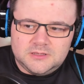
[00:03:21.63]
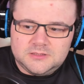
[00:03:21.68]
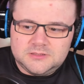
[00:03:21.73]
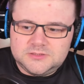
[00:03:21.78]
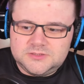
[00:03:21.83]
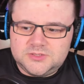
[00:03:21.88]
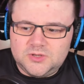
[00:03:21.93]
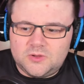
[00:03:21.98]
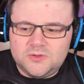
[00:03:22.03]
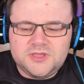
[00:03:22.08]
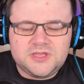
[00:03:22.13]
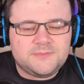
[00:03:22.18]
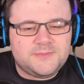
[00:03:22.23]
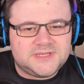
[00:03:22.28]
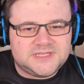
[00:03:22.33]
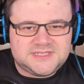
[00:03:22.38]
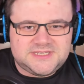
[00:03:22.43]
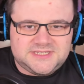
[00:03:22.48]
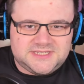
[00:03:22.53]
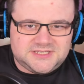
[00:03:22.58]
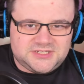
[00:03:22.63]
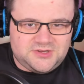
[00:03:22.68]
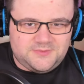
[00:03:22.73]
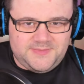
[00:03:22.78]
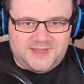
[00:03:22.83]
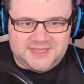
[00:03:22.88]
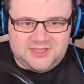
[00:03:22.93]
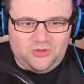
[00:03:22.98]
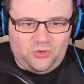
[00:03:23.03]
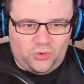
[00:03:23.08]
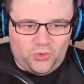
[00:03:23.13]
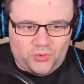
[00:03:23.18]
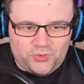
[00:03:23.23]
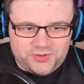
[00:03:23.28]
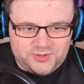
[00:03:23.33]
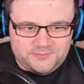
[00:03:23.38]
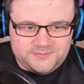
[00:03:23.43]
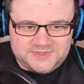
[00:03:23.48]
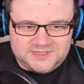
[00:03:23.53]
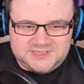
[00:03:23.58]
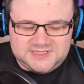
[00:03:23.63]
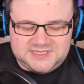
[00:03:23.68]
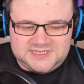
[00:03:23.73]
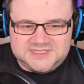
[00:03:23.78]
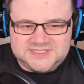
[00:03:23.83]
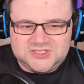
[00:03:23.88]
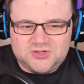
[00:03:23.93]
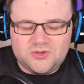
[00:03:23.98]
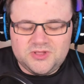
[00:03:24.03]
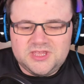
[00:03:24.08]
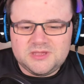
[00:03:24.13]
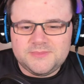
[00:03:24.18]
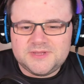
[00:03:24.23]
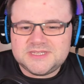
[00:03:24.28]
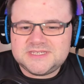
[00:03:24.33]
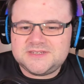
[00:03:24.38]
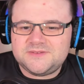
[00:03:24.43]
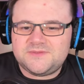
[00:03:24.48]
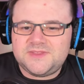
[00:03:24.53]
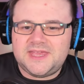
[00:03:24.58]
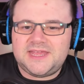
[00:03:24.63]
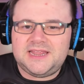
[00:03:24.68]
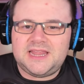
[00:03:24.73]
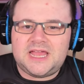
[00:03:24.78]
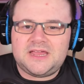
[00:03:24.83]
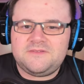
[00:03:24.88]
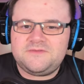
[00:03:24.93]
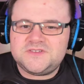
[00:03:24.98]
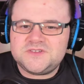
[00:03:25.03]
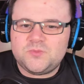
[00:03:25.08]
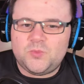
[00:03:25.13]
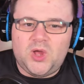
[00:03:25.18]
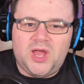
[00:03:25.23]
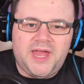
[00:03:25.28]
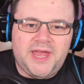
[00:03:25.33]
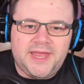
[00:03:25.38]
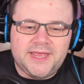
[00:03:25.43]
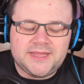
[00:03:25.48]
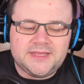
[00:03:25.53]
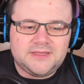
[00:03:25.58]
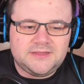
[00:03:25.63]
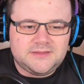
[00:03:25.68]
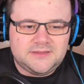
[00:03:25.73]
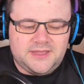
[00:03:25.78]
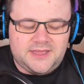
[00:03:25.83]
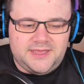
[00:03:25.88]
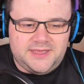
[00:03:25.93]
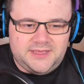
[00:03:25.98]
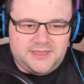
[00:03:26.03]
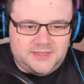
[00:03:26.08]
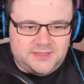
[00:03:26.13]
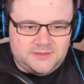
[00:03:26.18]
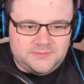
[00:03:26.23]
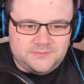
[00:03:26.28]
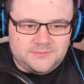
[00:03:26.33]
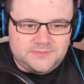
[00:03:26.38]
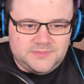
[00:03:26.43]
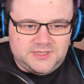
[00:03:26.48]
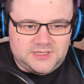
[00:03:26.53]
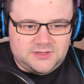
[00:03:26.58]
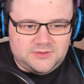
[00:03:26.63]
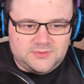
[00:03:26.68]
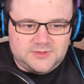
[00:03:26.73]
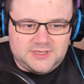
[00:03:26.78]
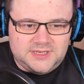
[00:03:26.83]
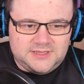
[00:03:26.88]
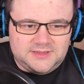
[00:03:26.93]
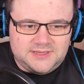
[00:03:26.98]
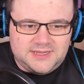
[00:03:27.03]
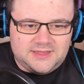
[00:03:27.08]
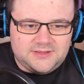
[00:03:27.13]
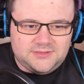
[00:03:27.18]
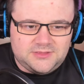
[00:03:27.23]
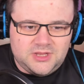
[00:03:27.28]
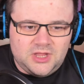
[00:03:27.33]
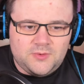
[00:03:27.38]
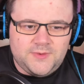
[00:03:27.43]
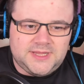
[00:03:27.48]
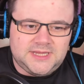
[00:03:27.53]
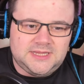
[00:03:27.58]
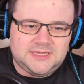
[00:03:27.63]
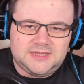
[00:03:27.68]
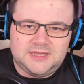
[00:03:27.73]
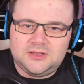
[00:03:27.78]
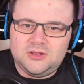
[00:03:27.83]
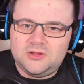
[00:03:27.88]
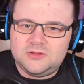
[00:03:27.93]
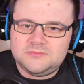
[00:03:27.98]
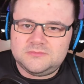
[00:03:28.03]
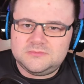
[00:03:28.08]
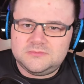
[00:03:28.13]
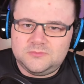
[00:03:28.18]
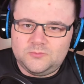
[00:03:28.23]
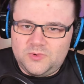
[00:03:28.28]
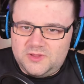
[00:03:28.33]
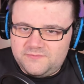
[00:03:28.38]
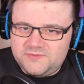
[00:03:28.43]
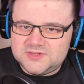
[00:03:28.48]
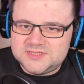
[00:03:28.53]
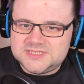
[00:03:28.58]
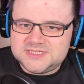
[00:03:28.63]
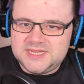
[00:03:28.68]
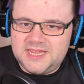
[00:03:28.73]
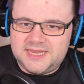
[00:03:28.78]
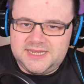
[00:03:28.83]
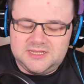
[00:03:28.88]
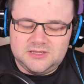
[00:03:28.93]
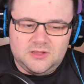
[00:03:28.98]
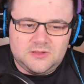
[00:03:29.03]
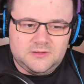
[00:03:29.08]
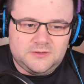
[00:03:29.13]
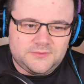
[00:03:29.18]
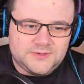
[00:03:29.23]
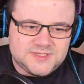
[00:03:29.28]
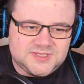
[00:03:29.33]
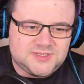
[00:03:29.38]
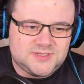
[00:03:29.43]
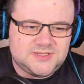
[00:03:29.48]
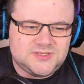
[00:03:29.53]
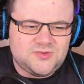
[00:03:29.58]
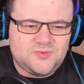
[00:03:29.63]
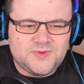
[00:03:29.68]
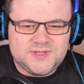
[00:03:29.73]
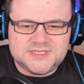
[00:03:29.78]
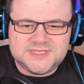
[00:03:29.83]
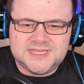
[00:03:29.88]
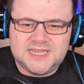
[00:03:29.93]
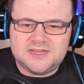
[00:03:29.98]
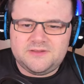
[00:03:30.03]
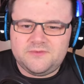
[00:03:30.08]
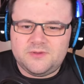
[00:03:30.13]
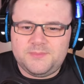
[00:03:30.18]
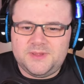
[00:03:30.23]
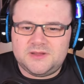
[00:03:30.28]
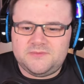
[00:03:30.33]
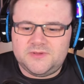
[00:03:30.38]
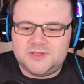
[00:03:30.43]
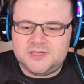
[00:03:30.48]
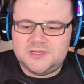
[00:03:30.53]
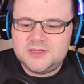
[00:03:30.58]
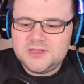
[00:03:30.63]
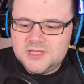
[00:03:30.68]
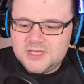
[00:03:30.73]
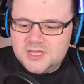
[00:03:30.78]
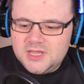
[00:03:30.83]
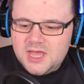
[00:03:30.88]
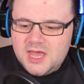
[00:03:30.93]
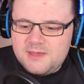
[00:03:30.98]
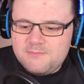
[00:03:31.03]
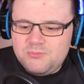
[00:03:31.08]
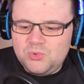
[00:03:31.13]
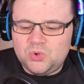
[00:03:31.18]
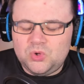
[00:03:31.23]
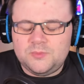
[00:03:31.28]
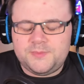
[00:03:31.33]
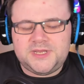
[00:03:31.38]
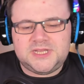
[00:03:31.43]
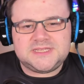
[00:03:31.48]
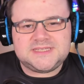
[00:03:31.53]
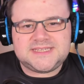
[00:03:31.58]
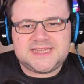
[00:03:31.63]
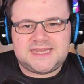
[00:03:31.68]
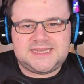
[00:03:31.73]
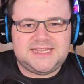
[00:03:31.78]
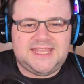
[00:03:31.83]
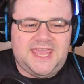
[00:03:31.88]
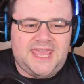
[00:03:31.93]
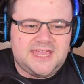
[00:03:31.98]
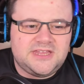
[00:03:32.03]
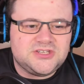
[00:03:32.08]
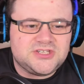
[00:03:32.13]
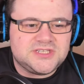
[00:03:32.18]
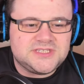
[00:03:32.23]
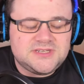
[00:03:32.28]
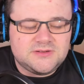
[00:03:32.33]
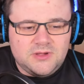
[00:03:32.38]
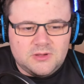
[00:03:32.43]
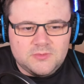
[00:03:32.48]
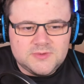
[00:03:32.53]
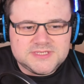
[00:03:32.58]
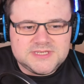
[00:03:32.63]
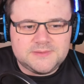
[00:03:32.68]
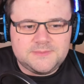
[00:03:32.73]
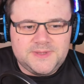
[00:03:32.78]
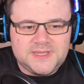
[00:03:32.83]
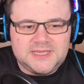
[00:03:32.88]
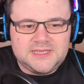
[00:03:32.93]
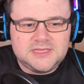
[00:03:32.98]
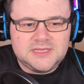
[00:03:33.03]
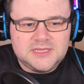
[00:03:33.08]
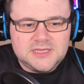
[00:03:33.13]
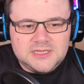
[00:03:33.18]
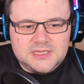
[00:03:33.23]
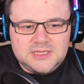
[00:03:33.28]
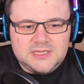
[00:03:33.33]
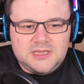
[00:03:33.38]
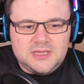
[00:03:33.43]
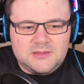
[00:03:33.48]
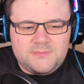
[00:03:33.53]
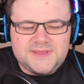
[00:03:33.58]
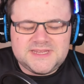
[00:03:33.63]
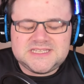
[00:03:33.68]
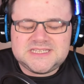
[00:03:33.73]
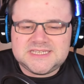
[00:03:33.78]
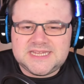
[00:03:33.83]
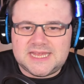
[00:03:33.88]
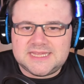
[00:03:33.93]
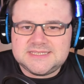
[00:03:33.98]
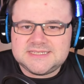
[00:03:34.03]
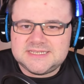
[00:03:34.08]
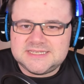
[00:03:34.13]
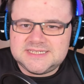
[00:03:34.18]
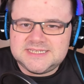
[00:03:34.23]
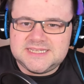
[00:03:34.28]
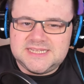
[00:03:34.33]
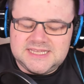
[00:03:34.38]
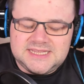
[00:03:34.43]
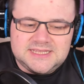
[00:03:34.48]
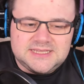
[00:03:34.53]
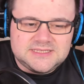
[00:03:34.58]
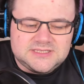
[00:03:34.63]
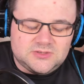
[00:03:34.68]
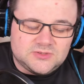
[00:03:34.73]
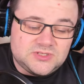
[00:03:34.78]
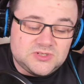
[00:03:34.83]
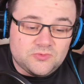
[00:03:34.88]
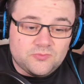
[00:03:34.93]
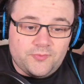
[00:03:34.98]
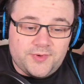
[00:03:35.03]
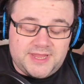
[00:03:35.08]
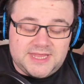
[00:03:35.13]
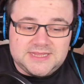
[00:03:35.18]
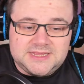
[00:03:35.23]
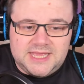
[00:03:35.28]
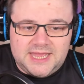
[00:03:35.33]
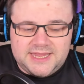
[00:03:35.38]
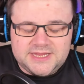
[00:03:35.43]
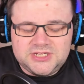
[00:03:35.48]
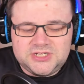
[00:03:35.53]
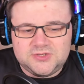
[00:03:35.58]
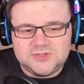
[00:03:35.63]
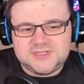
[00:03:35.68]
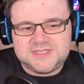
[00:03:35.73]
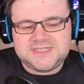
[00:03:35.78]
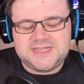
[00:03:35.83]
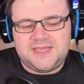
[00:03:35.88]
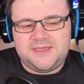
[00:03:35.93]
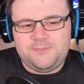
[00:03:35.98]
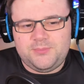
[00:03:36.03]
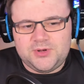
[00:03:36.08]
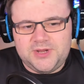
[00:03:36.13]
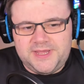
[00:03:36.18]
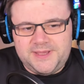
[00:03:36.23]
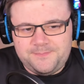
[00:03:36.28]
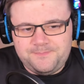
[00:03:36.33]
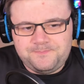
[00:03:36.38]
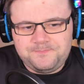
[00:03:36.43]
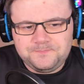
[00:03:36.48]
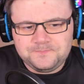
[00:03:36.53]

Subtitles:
documents, as you might call them, these documents of their life's work, and now knowing that they're not with us any longer is always kind of a bit of a morbid and sad occasion. So I was a bit sad to see, or to read that, I should say. But